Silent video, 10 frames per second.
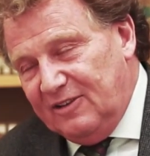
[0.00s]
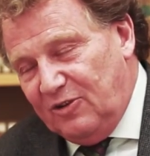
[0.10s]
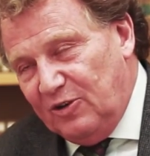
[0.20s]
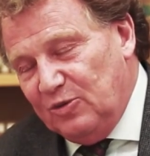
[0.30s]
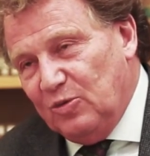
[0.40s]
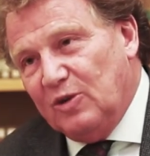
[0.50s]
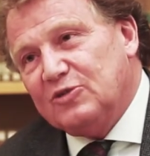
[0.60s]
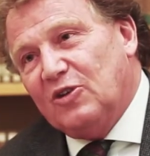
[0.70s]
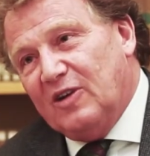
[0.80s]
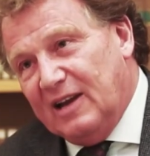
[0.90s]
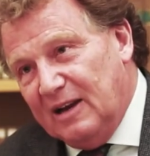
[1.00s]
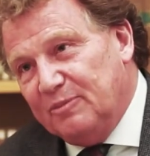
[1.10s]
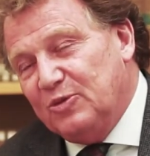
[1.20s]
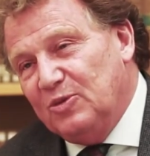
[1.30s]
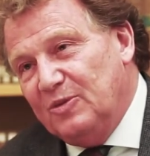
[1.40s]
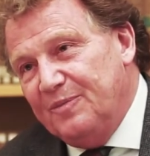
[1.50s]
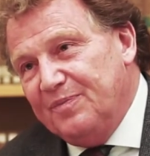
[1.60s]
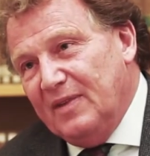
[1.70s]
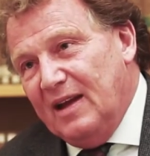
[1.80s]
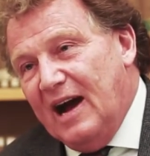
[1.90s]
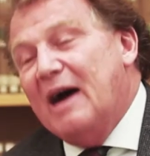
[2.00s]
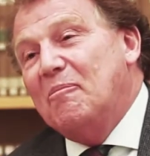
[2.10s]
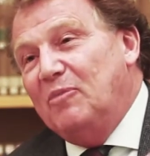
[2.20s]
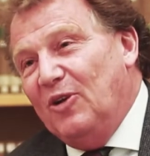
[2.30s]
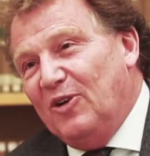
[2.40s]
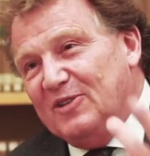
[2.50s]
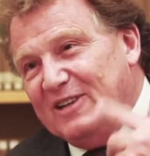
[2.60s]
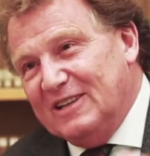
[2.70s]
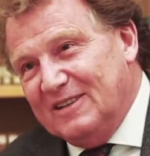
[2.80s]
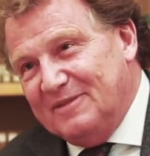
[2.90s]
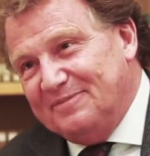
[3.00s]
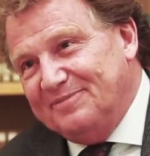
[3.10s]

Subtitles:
going to also help to unblock the